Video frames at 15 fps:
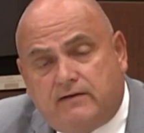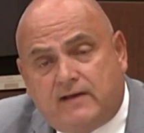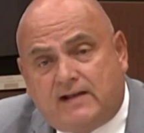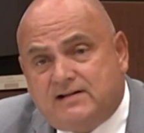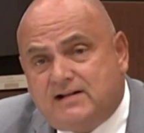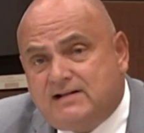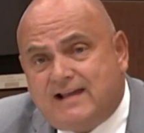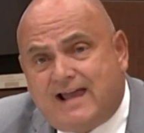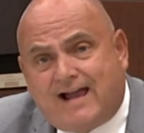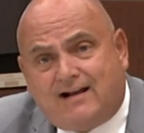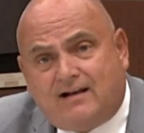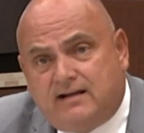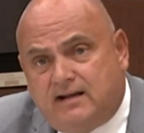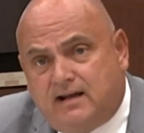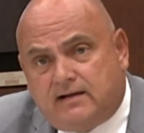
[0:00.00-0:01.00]
year, that's
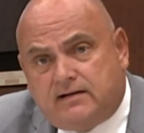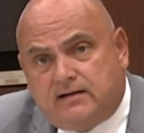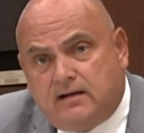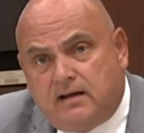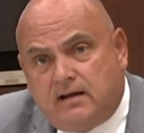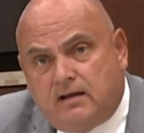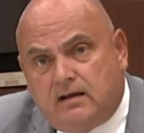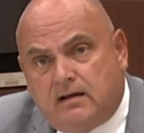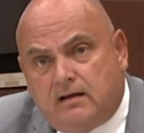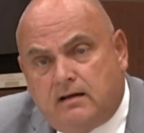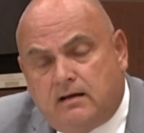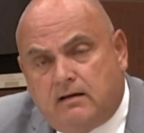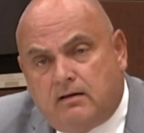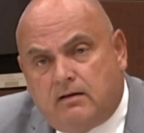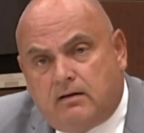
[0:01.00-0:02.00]
exactly it.
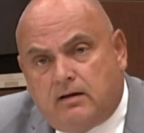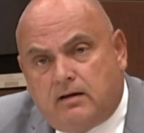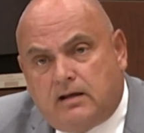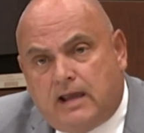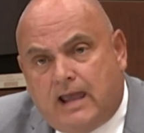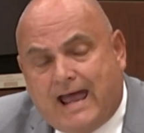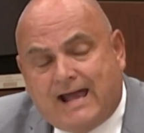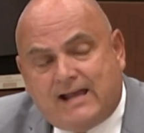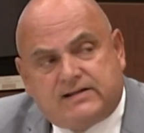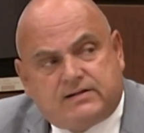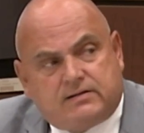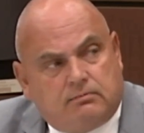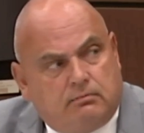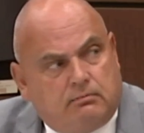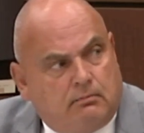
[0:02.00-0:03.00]

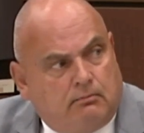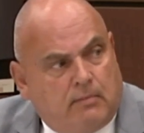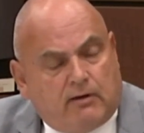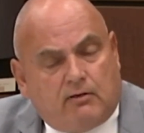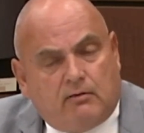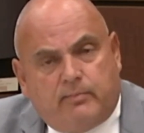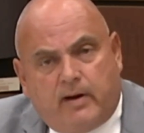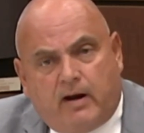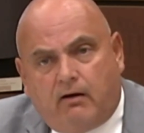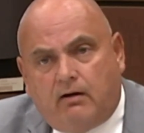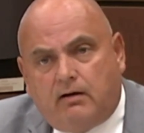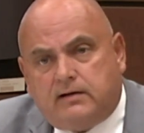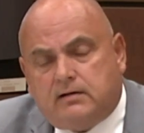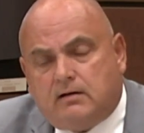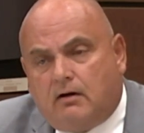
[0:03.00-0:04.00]
As Michael
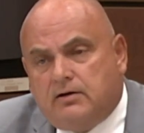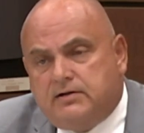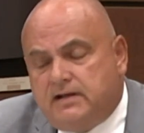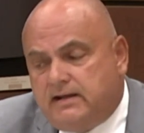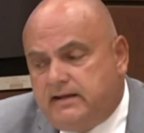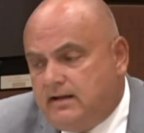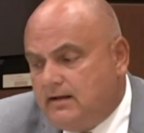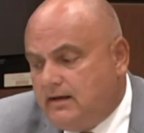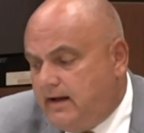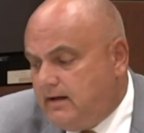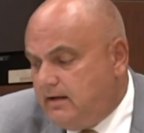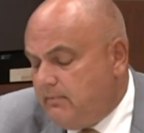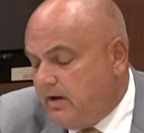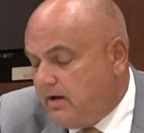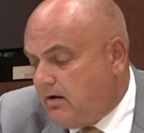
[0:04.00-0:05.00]
Barrett
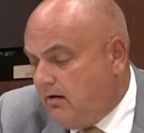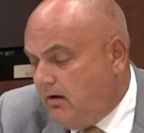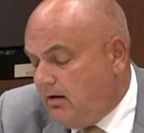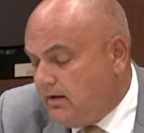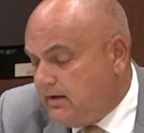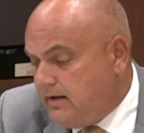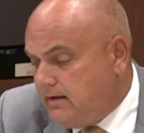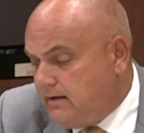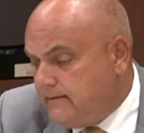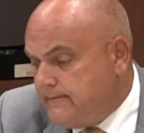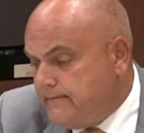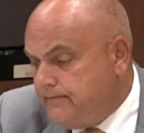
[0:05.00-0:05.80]
articulated, my colleague,